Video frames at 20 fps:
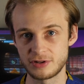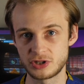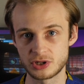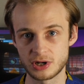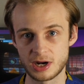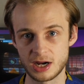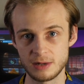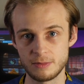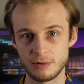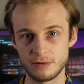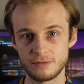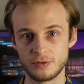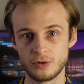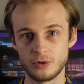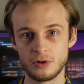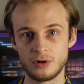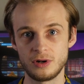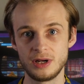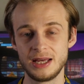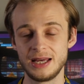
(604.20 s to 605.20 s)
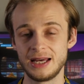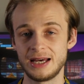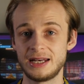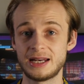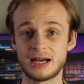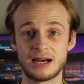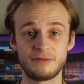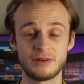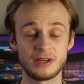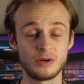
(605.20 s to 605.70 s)
tried before and
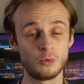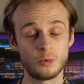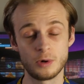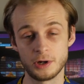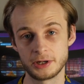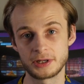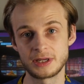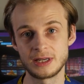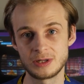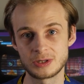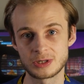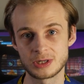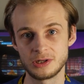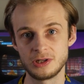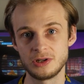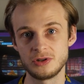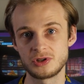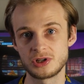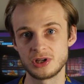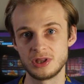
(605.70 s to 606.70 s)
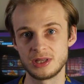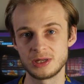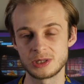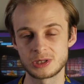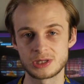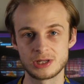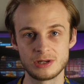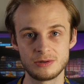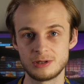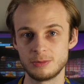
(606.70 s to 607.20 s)
have a working solution that's
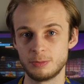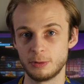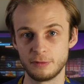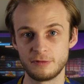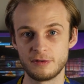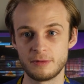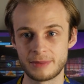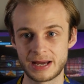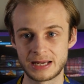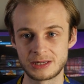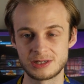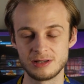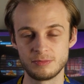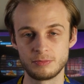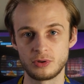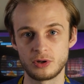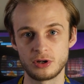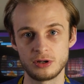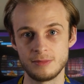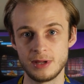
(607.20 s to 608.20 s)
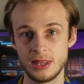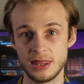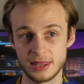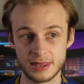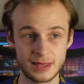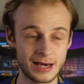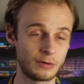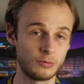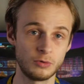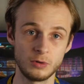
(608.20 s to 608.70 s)
suitable for mass deployment,
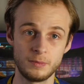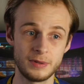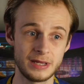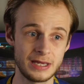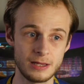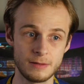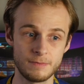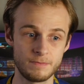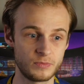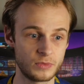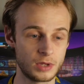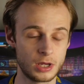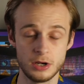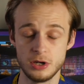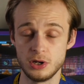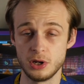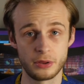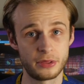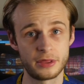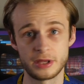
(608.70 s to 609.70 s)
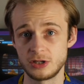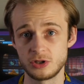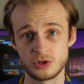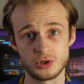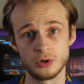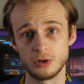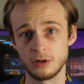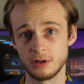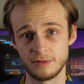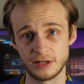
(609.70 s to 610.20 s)
that will be nothing
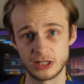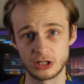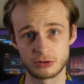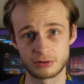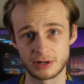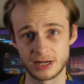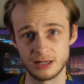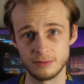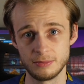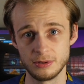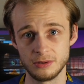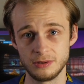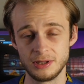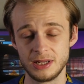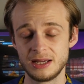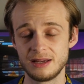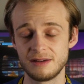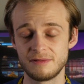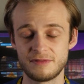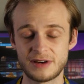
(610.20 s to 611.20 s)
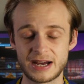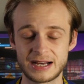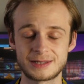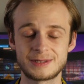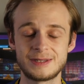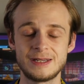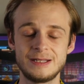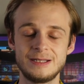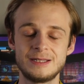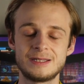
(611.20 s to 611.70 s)
short of incredible.
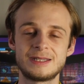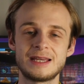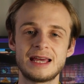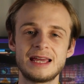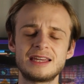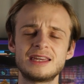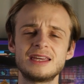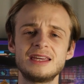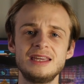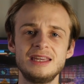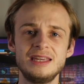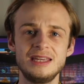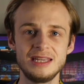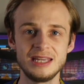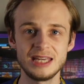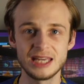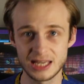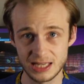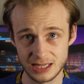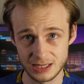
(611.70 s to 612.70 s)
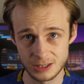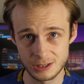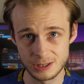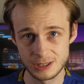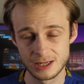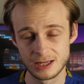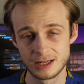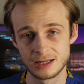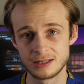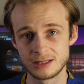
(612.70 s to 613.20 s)
Vaccines take
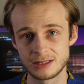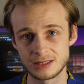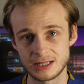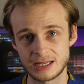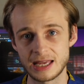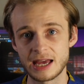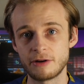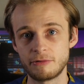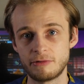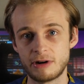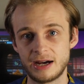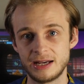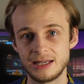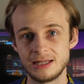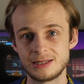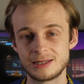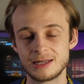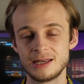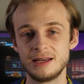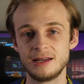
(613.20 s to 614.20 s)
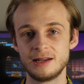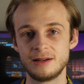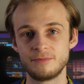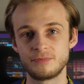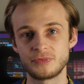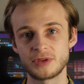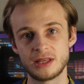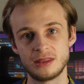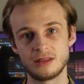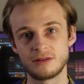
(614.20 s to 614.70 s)
years to get right.
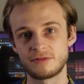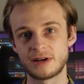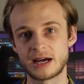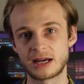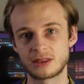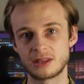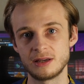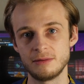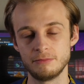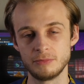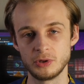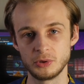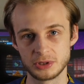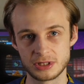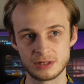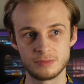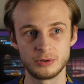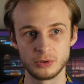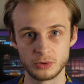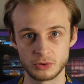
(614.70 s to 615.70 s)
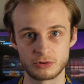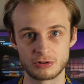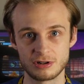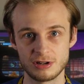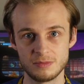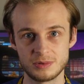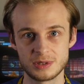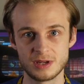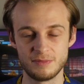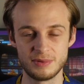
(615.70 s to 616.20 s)
And the fact that multiple
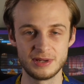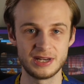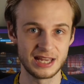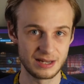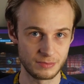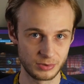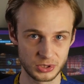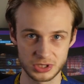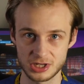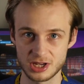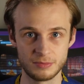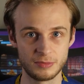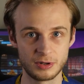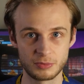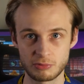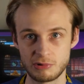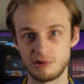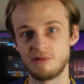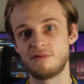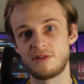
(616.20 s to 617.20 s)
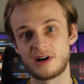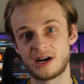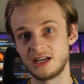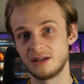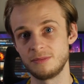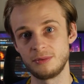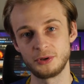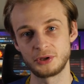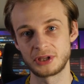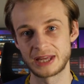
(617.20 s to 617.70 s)
groups have been able to come up with
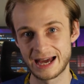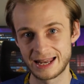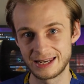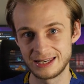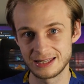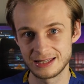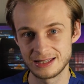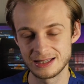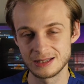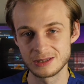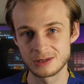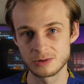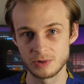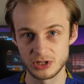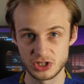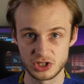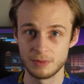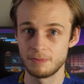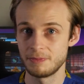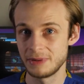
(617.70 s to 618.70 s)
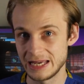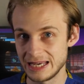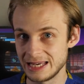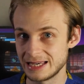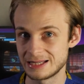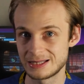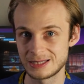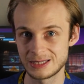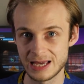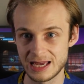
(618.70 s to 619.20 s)
viable candidates which
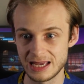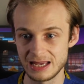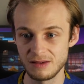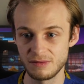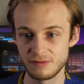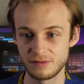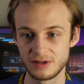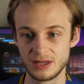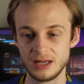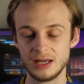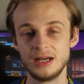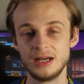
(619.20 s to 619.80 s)
appear safe